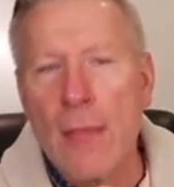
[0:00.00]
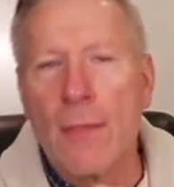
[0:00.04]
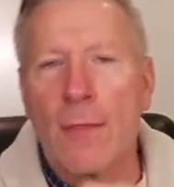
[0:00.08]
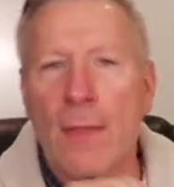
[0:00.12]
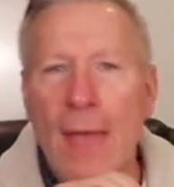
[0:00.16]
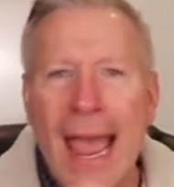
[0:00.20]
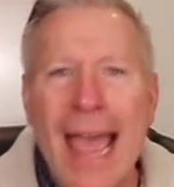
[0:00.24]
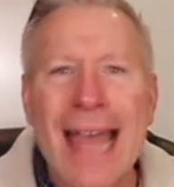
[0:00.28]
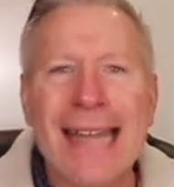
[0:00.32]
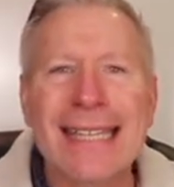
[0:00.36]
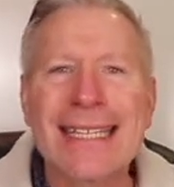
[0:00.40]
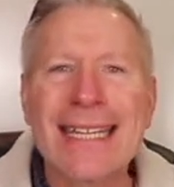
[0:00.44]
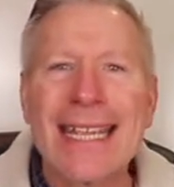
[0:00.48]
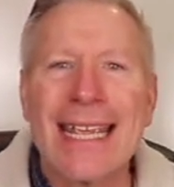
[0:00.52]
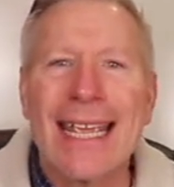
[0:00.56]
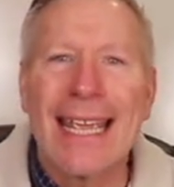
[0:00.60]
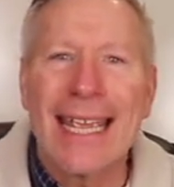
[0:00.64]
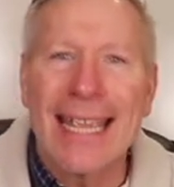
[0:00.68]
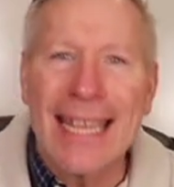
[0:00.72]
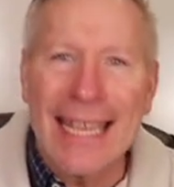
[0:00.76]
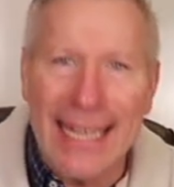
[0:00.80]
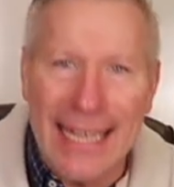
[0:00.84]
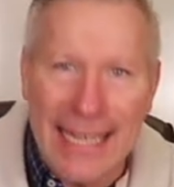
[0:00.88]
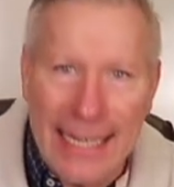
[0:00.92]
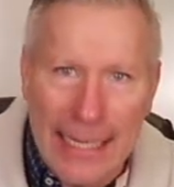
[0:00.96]
That
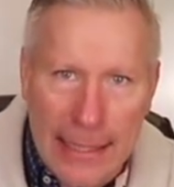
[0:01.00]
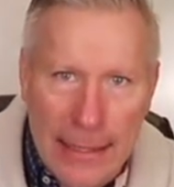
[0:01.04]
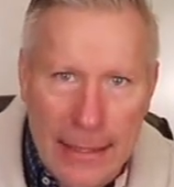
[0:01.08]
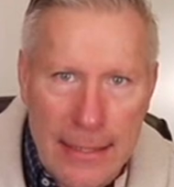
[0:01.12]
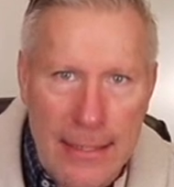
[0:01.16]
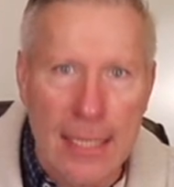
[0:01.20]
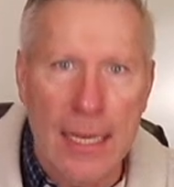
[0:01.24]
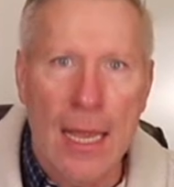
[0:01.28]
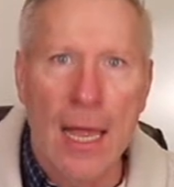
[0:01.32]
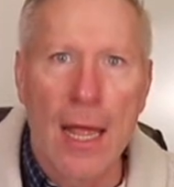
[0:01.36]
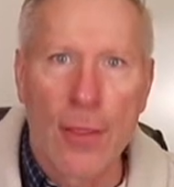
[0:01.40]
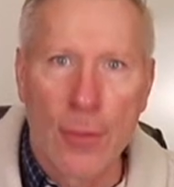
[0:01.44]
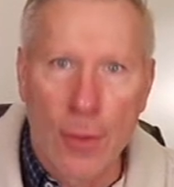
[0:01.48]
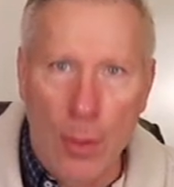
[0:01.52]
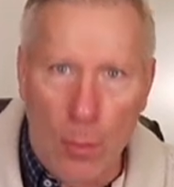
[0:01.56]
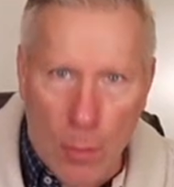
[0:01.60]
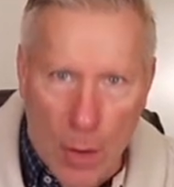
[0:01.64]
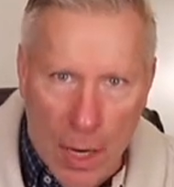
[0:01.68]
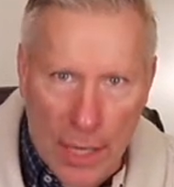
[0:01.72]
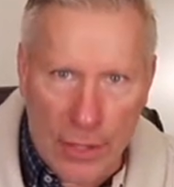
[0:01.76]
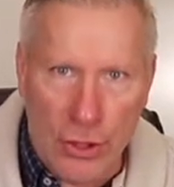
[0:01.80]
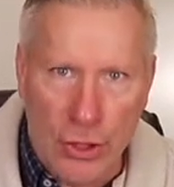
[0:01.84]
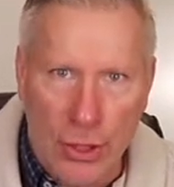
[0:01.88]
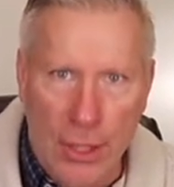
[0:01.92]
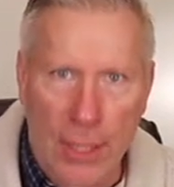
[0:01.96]
is the
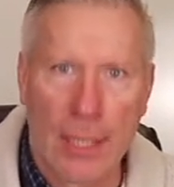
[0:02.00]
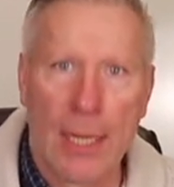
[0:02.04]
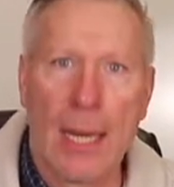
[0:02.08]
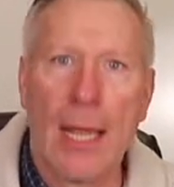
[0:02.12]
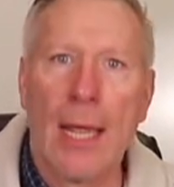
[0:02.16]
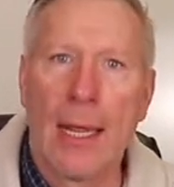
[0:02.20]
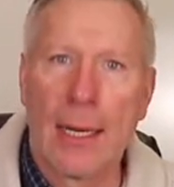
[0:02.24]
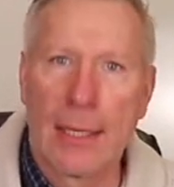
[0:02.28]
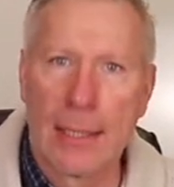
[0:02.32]
Russian